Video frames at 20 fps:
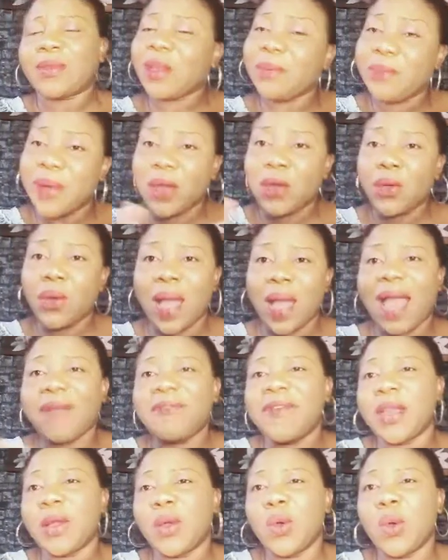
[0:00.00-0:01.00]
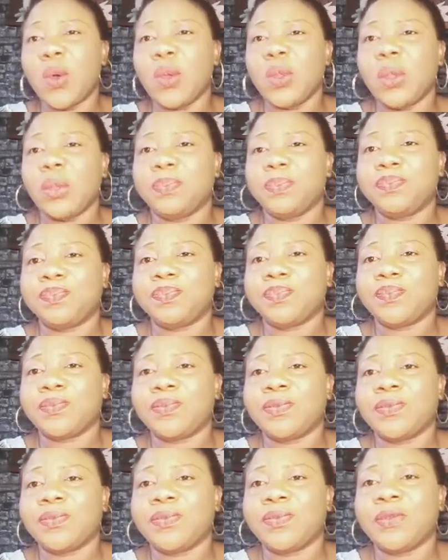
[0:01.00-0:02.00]
But you have a goal.
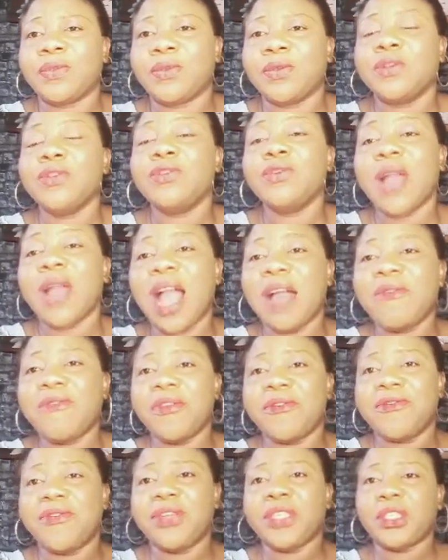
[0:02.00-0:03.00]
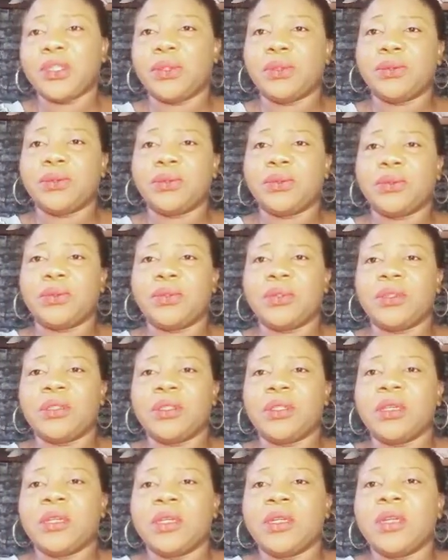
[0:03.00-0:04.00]
You have a vision.
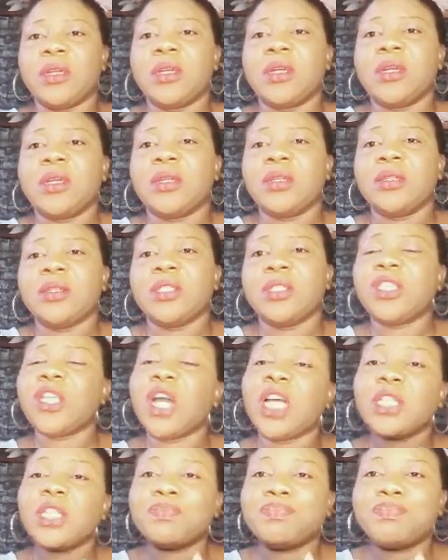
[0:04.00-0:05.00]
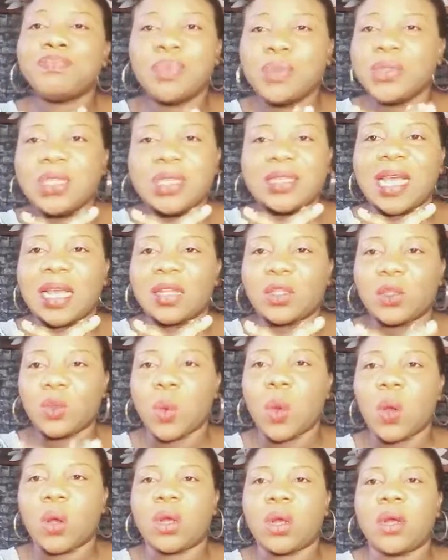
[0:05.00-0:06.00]
Just put it at
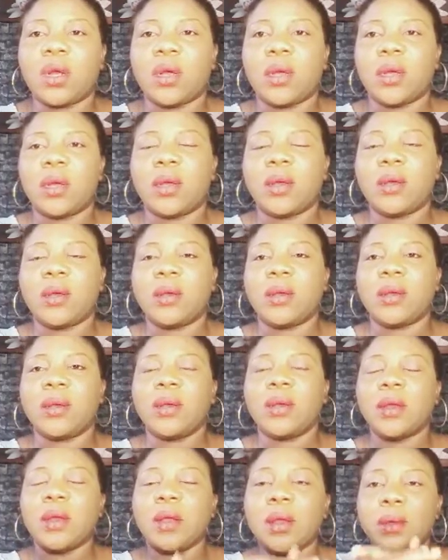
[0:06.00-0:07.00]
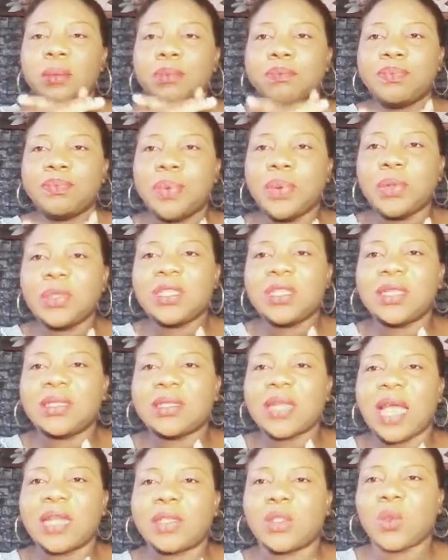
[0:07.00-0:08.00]
work. Put
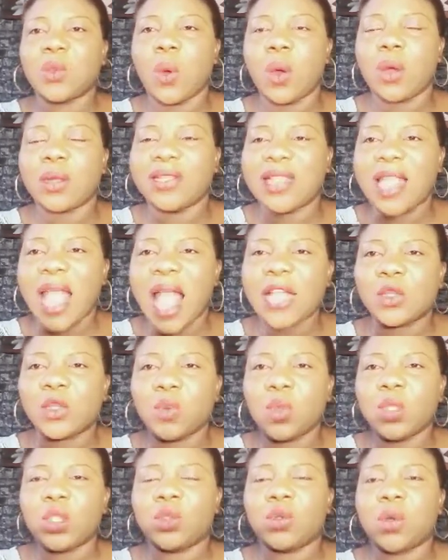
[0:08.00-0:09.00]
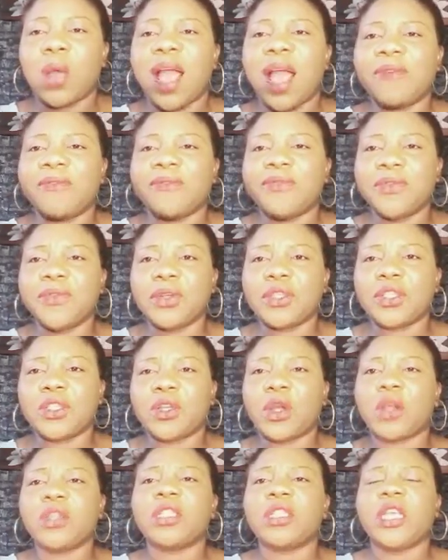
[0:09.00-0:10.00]
it at work, that which you have
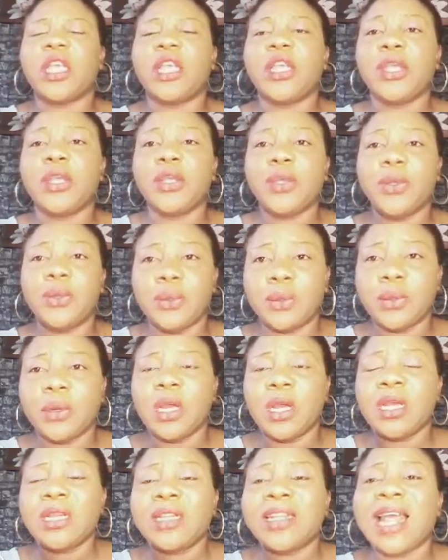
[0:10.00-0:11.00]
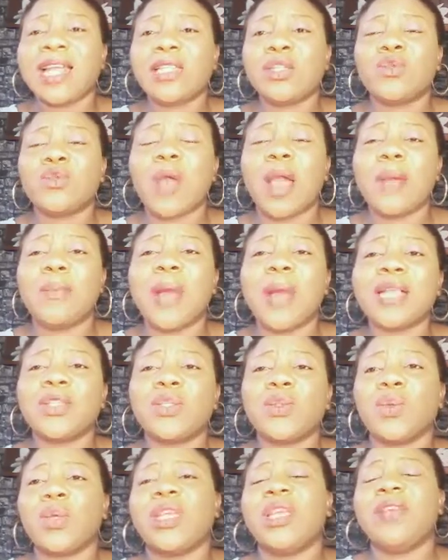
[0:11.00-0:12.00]
nurtured in you, that you are about
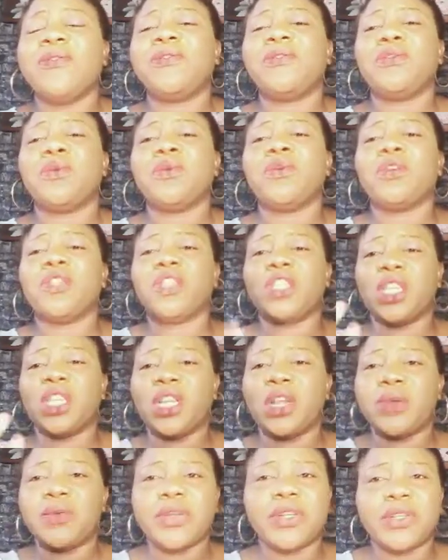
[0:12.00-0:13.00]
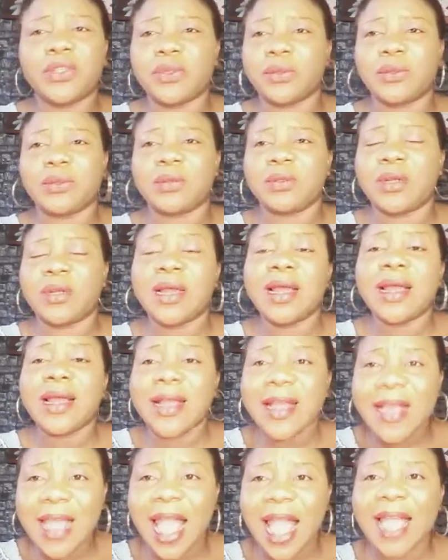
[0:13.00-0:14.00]
to give to your generation.
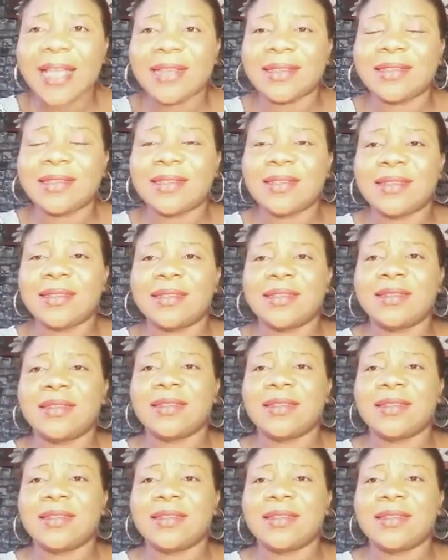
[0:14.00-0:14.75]
Guys,